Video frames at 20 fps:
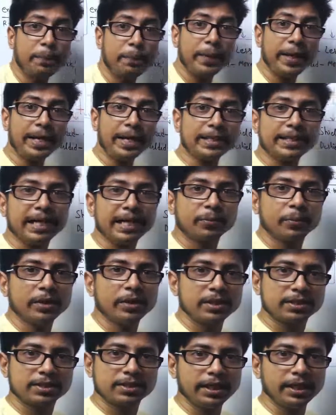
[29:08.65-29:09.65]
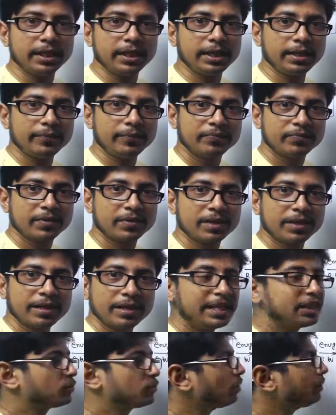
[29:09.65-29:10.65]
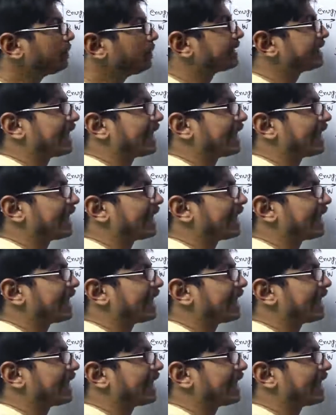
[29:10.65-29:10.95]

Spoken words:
peak that we'll see, it will be